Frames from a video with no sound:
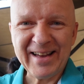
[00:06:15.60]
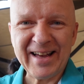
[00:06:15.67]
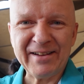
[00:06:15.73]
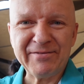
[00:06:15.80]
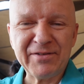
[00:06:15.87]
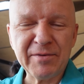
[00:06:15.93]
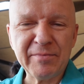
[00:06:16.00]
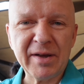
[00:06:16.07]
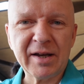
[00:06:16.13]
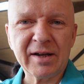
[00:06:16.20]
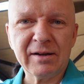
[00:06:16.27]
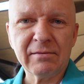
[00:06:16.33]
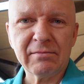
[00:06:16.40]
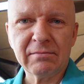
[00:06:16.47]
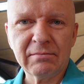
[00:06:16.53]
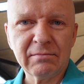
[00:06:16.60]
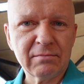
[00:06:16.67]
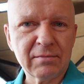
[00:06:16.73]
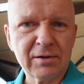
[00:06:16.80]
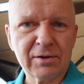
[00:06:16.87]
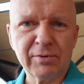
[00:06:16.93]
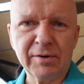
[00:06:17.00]
And we make
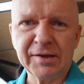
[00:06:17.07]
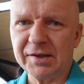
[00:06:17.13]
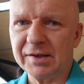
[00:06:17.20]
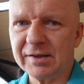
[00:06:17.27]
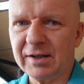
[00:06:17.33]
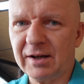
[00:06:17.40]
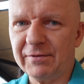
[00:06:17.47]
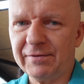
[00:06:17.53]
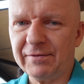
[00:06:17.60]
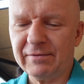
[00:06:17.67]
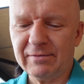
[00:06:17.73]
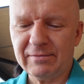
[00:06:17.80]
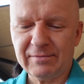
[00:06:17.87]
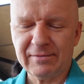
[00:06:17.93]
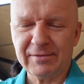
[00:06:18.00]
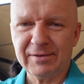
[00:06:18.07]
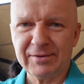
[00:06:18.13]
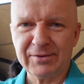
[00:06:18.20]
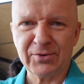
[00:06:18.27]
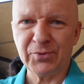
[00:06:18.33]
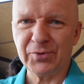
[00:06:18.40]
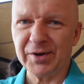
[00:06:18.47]
crazy stuff
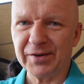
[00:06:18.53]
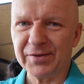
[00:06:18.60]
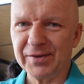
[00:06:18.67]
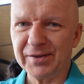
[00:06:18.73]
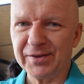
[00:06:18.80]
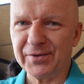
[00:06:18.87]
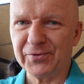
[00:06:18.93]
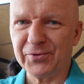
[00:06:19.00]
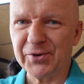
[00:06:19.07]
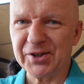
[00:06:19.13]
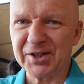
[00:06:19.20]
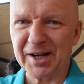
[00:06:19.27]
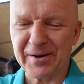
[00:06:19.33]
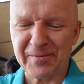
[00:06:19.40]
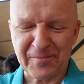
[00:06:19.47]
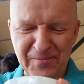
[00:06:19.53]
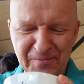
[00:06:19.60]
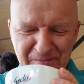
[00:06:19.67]
during the free time.